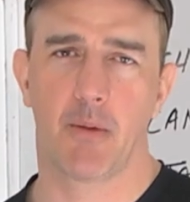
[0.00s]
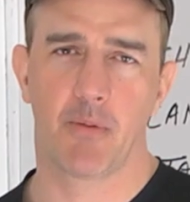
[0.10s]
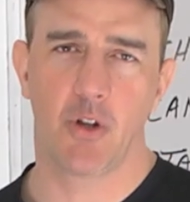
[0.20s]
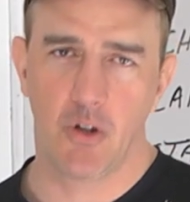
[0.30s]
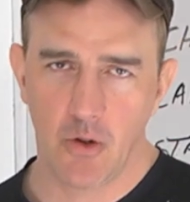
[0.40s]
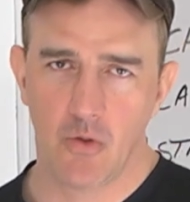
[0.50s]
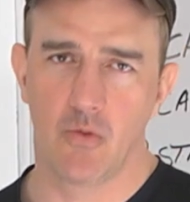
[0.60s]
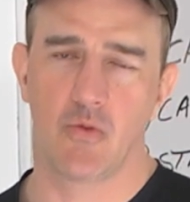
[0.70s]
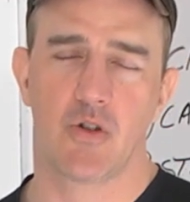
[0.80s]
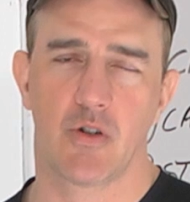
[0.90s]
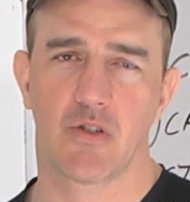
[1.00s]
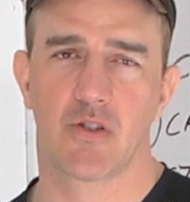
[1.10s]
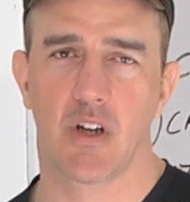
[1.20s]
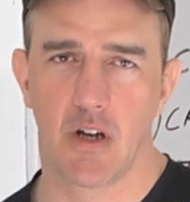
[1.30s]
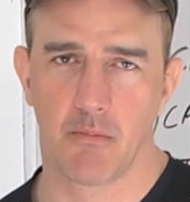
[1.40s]
up huge
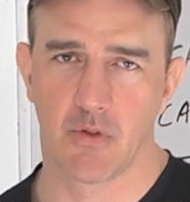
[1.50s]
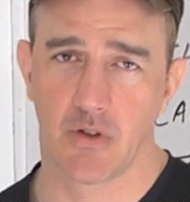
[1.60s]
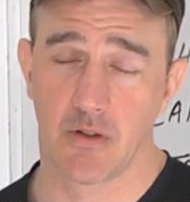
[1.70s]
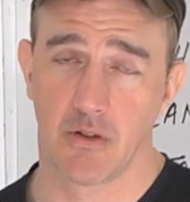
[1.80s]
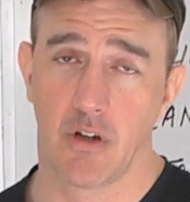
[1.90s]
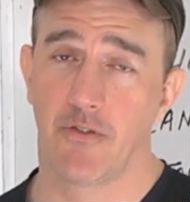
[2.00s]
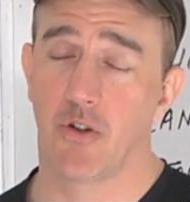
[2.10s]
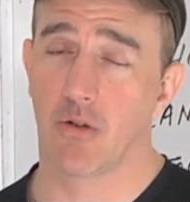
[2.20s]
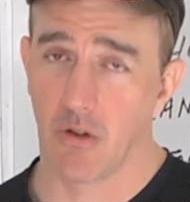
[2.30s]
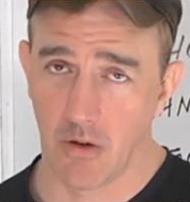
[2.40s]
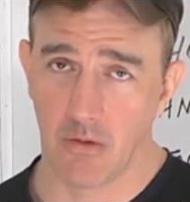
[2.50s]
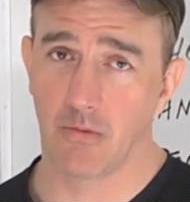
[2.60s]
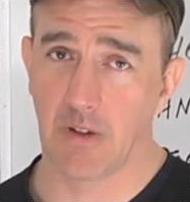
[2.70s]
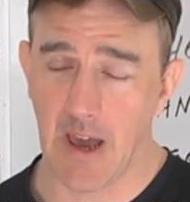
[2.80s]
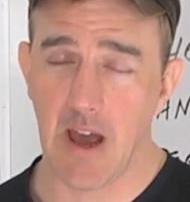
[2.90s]
sums of your
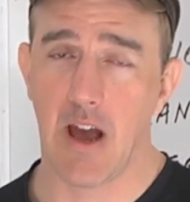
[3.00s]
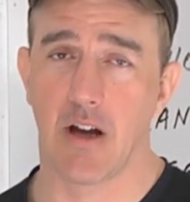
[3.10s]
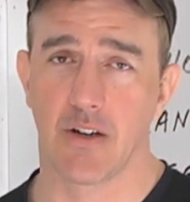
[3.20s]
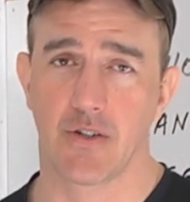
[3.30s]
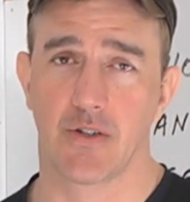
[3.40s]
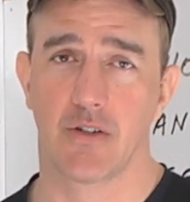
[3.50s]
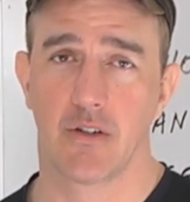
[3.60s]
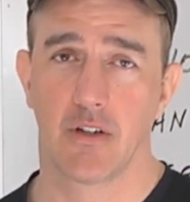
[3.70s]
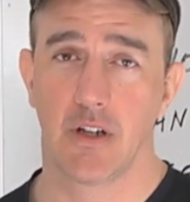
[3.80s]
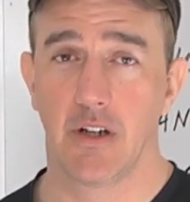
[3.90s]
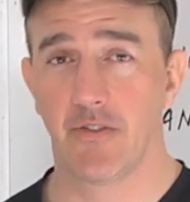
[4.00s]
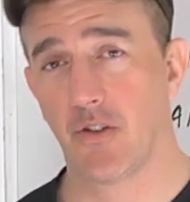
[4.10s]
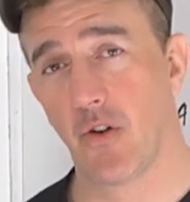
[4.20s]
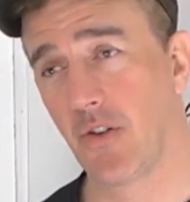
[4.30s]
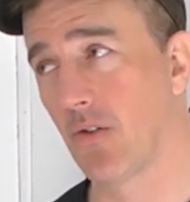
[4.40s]
own cash,
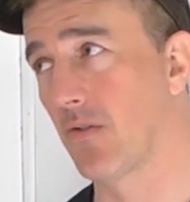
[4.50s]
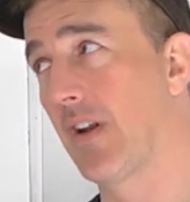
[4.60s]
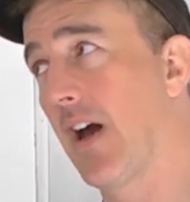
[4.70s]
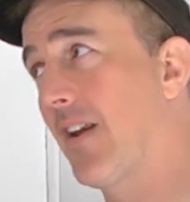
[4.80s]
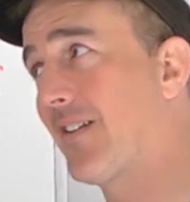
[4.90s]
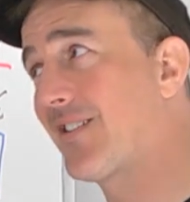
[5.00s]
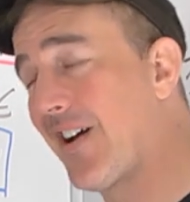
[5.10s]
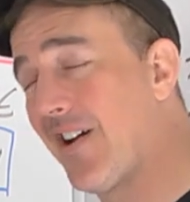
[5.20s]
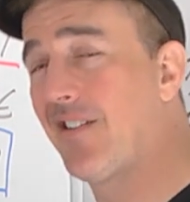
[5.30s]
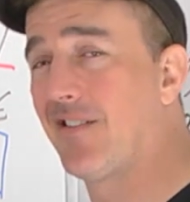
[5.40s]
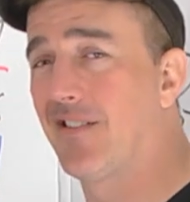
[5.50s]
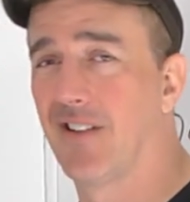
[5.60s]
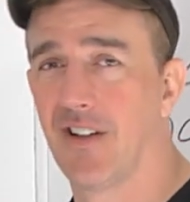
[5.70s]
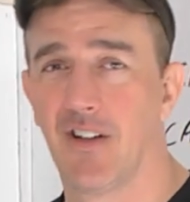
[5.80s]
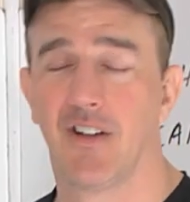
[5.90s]
even though you're not on title,